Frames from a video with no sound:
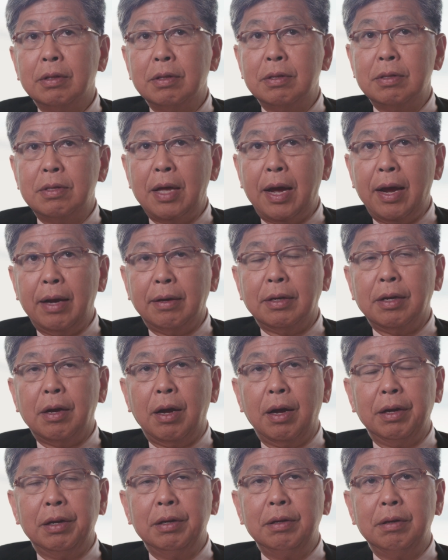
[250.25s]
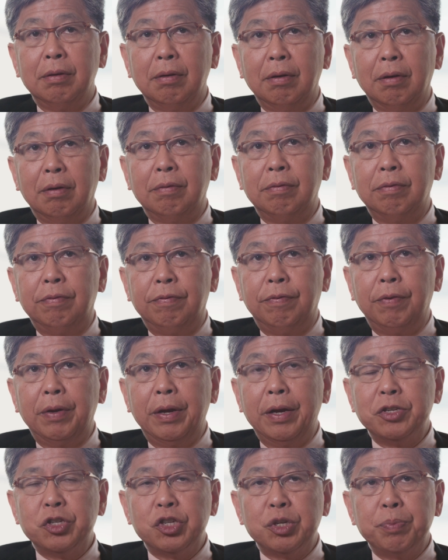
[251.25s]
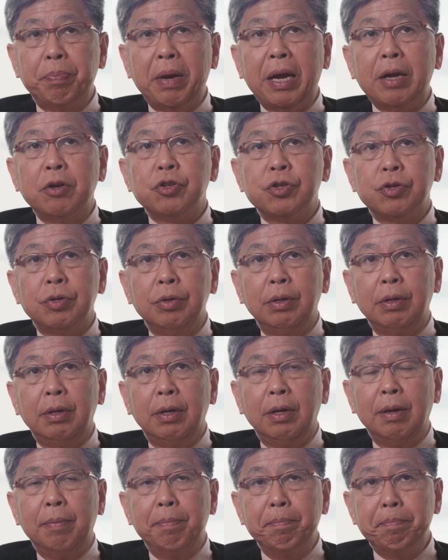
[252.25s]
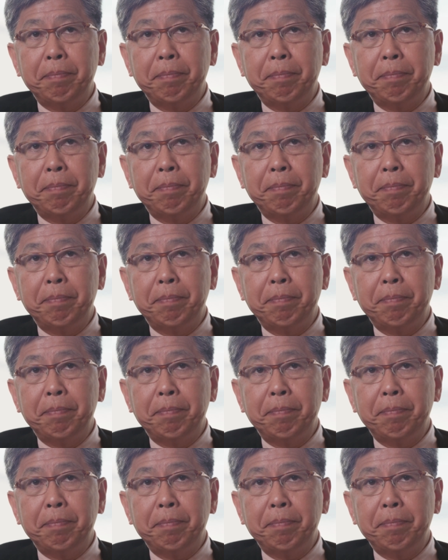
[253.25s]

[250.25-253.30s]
That kind of expansion in